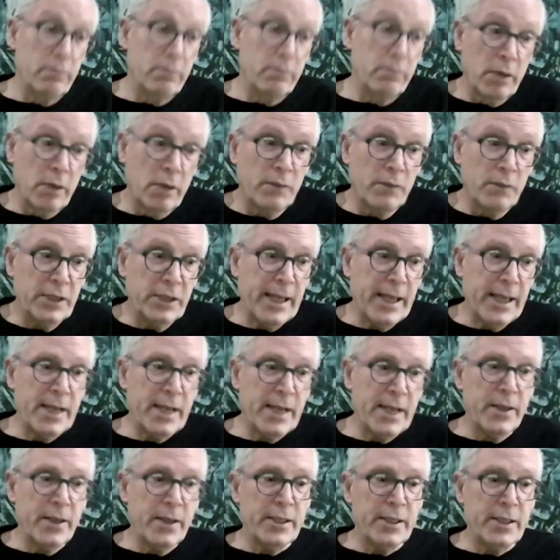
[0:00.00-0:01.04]
obviously getting
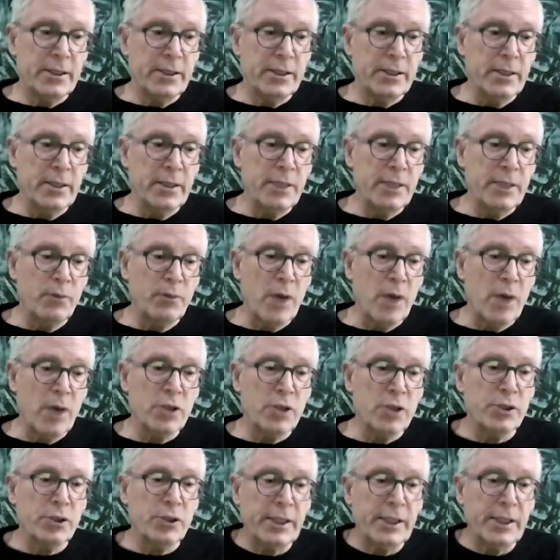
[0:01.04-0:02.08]
these
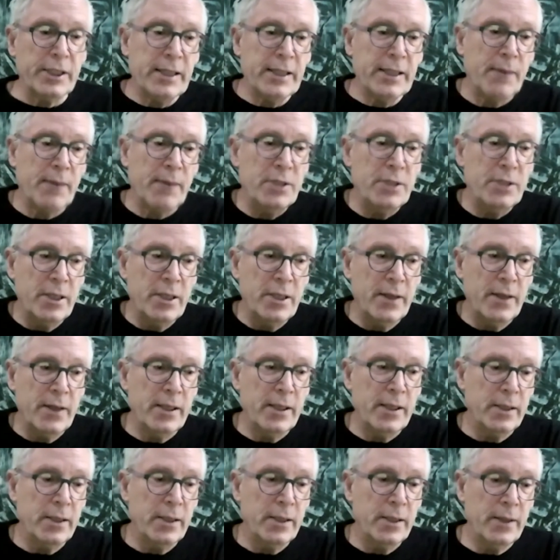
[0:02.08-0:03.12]
proposals accepted and
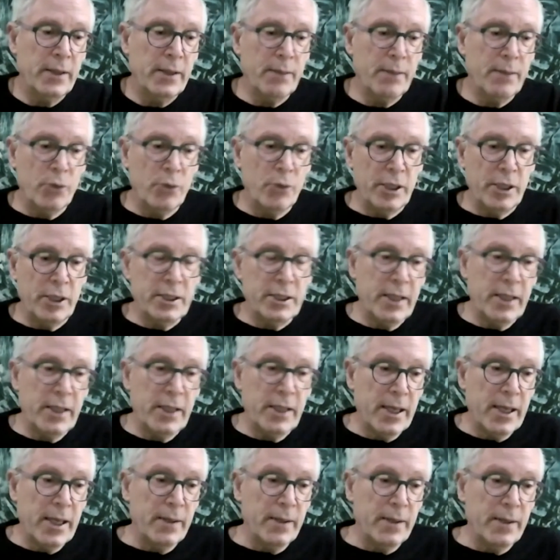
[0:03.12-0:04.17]
then put into
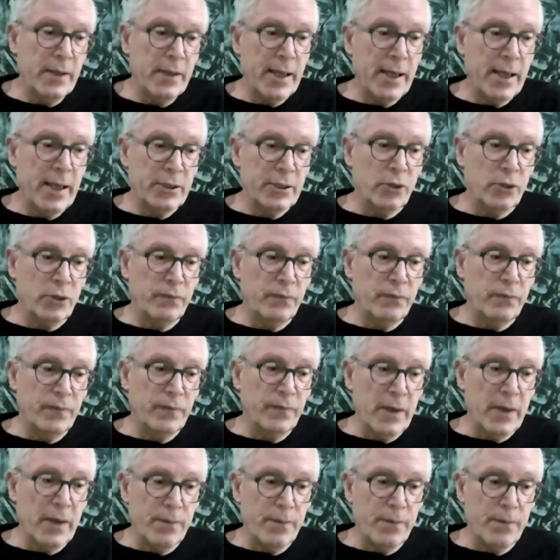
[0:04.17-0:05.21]
their sort of
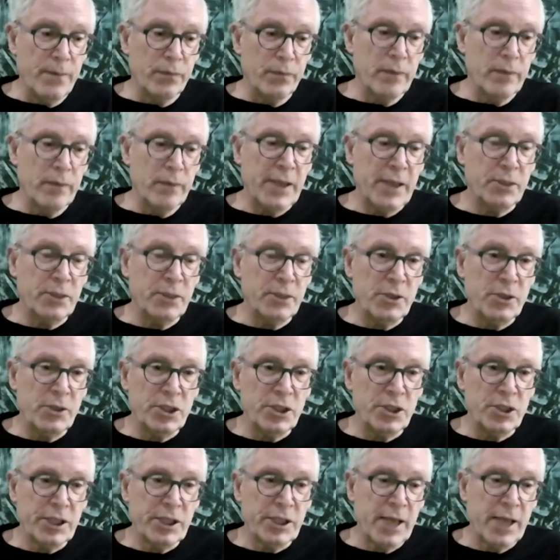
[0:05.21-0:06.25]
exhibition
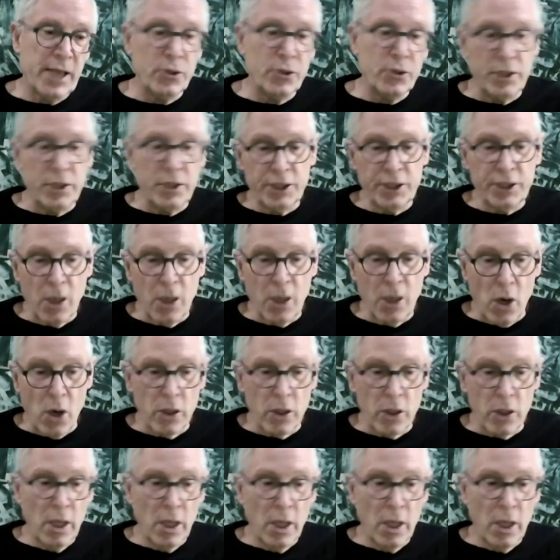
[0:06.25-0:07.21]
schedule and so on.